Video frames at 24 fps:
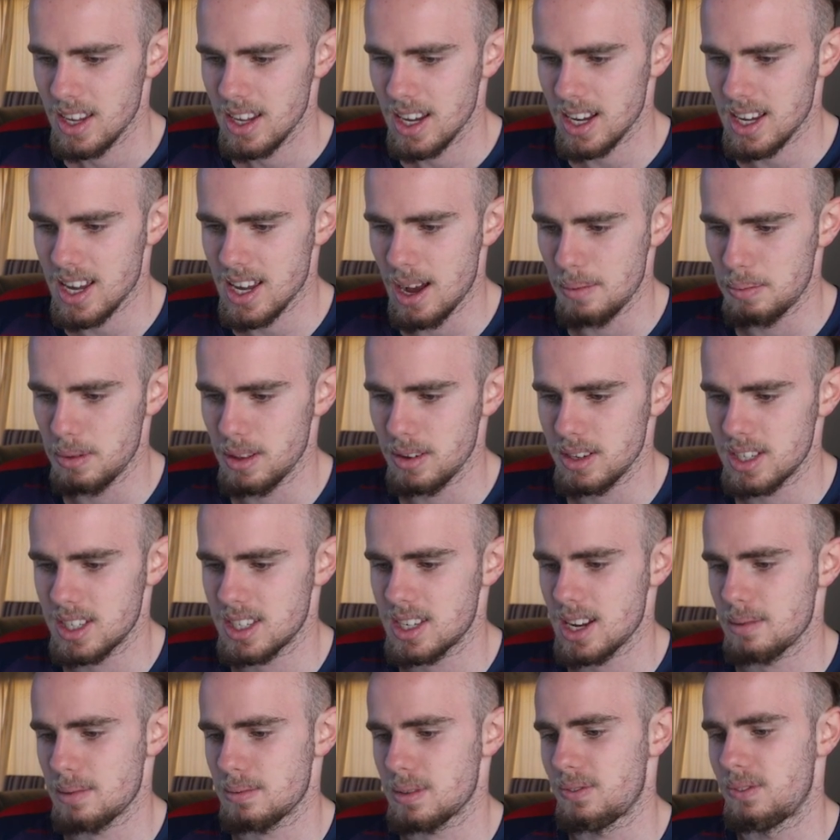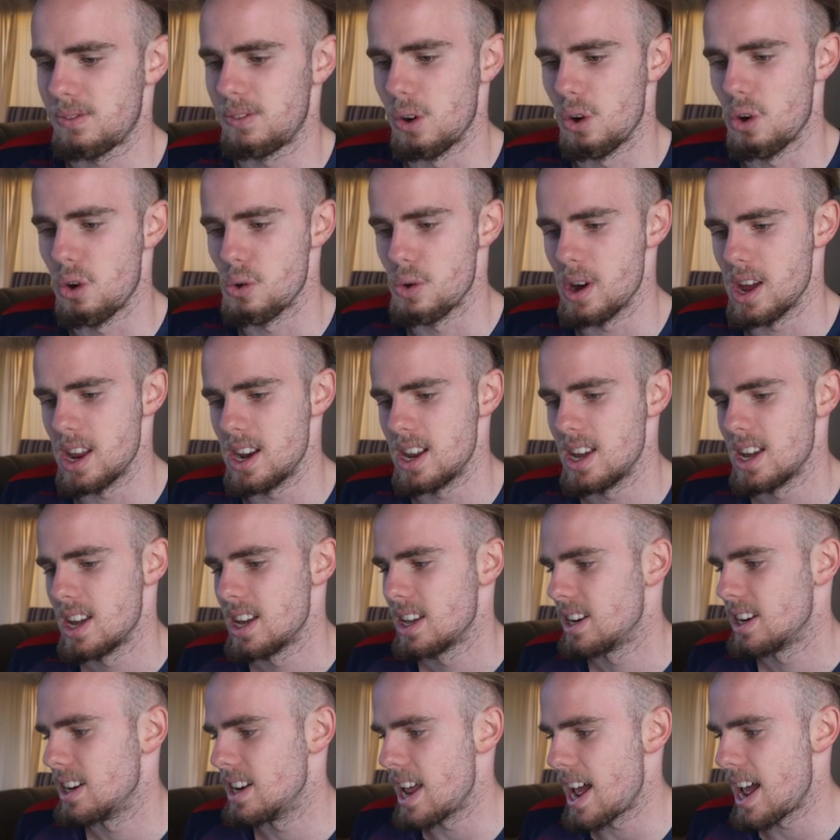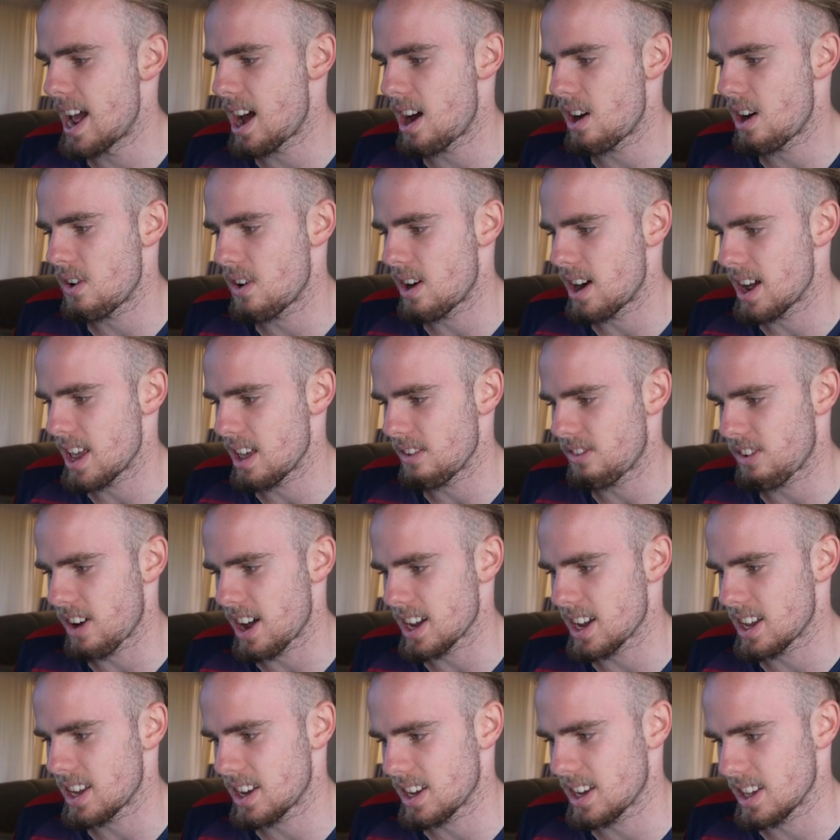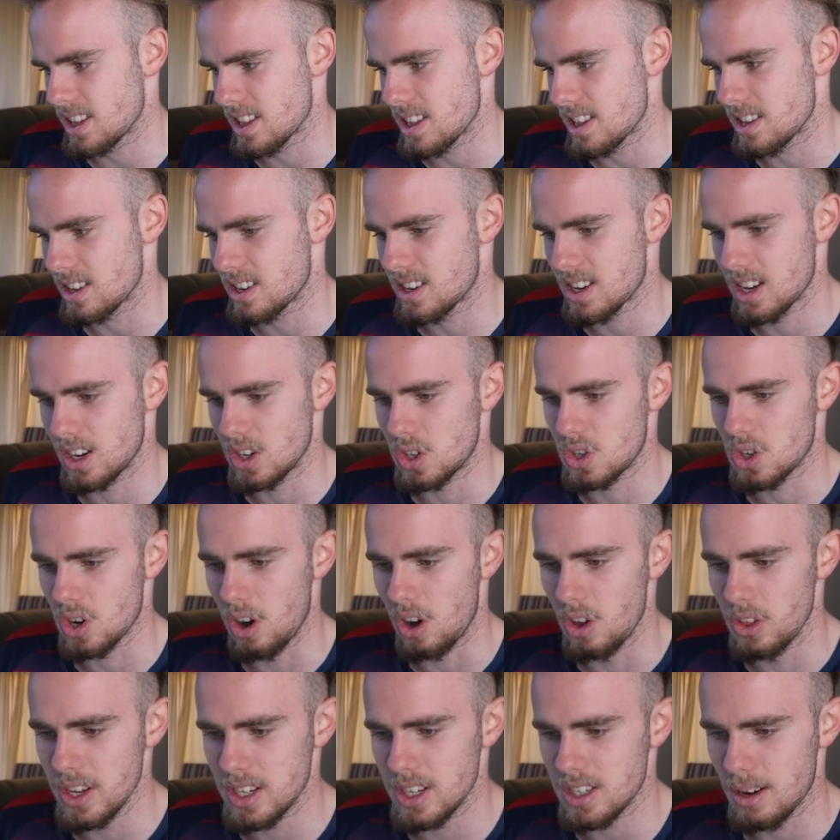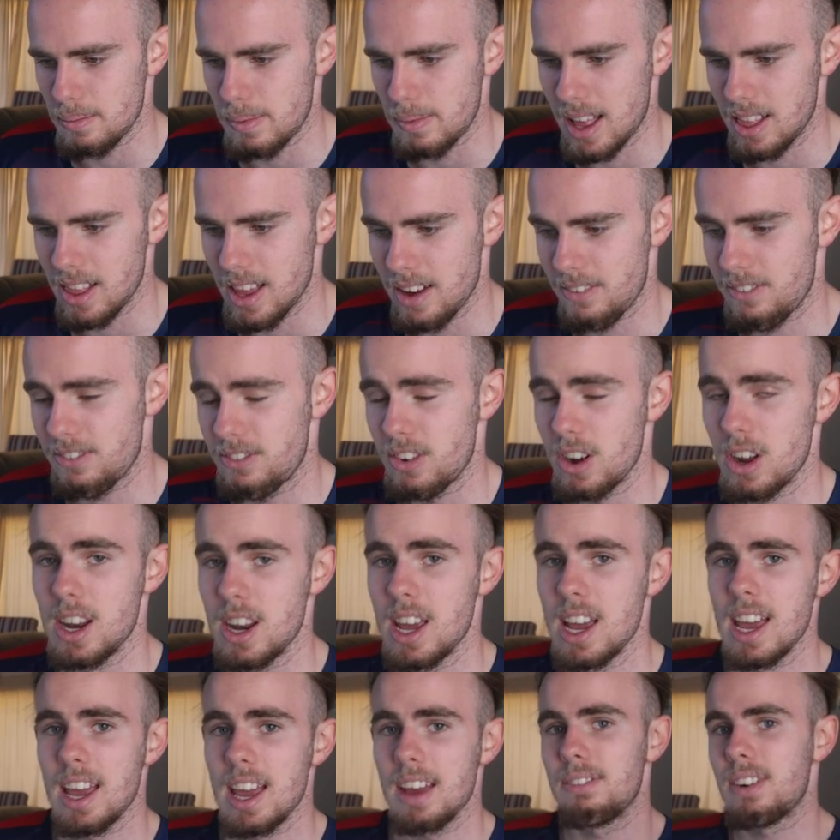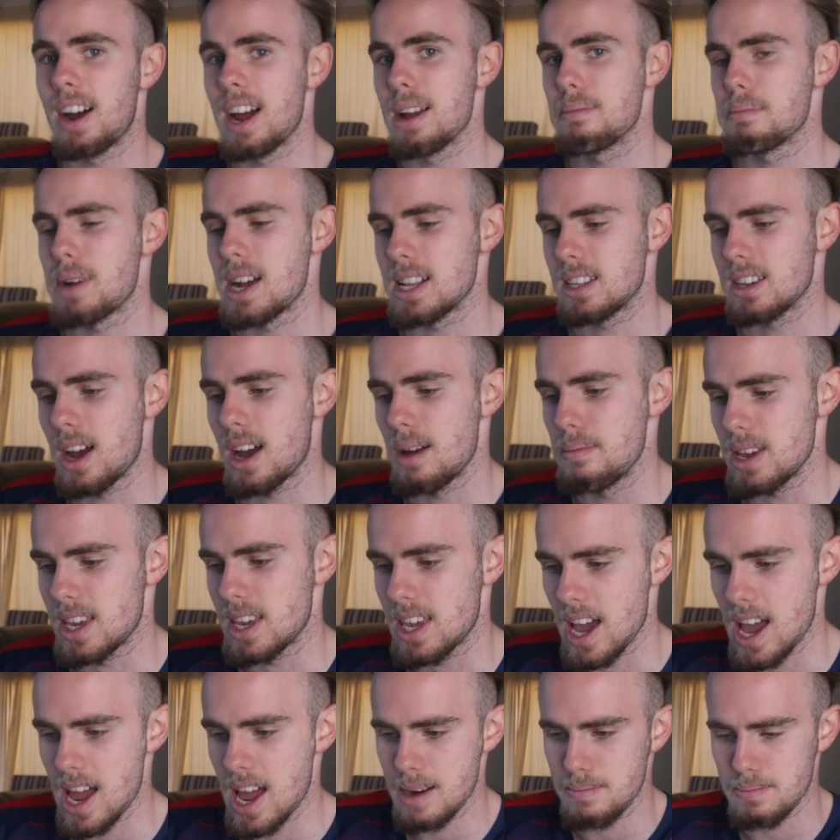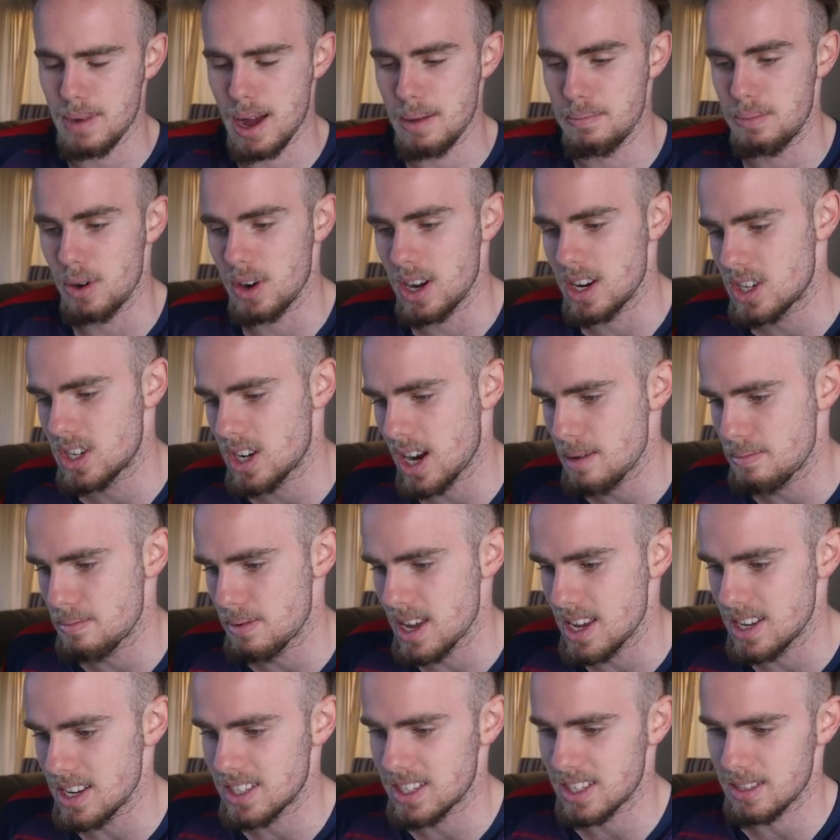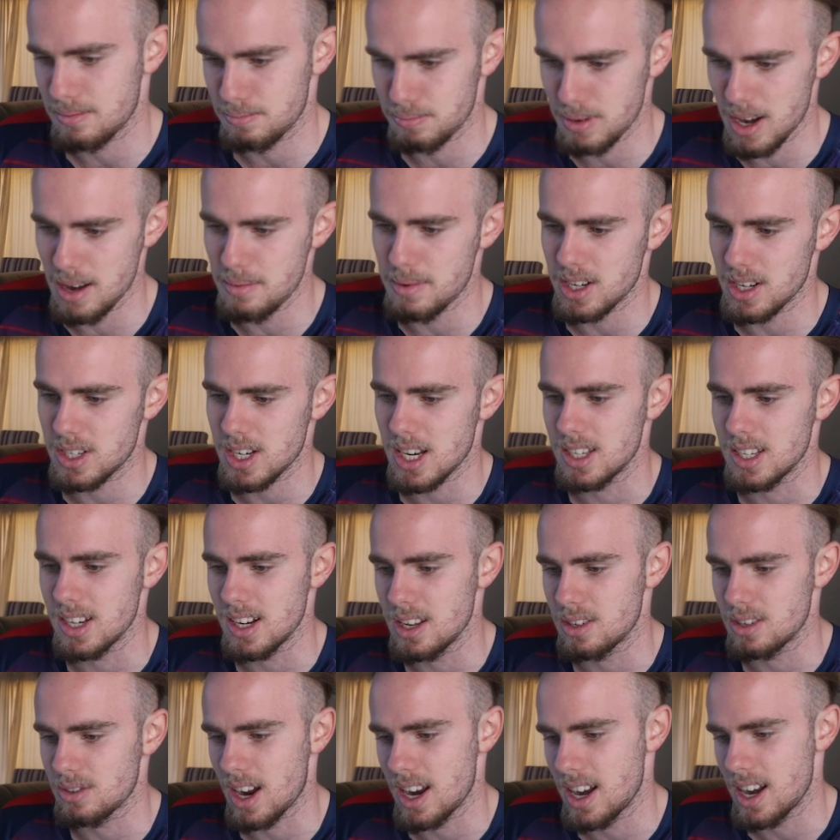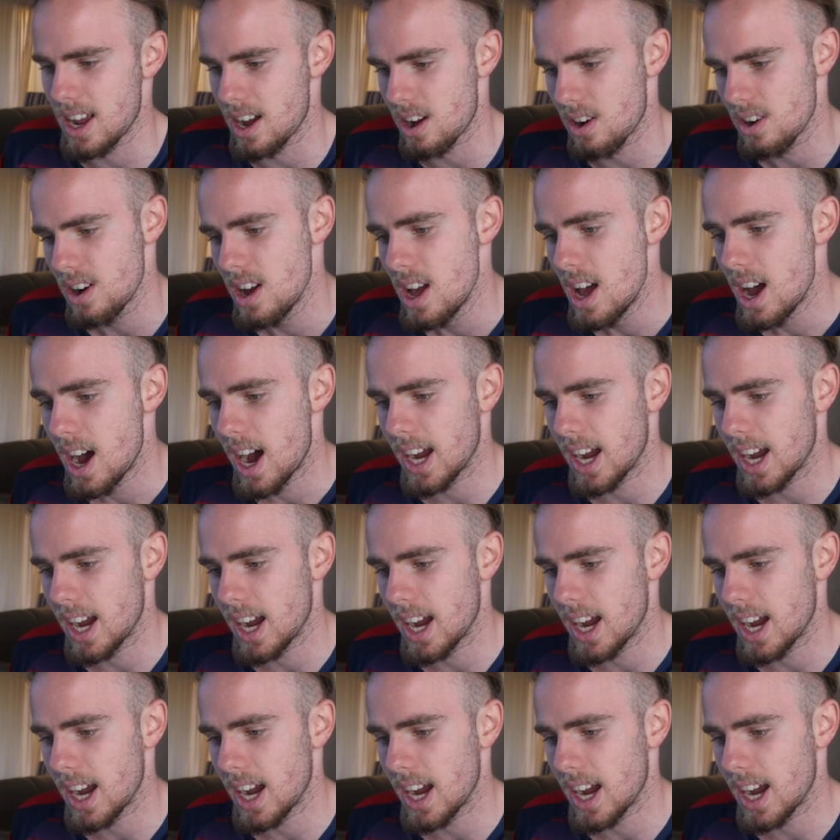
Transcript: a couple of steps forward, now if I can control this on my left foot, if I have my time again, my body shape is pretty much as it is right now.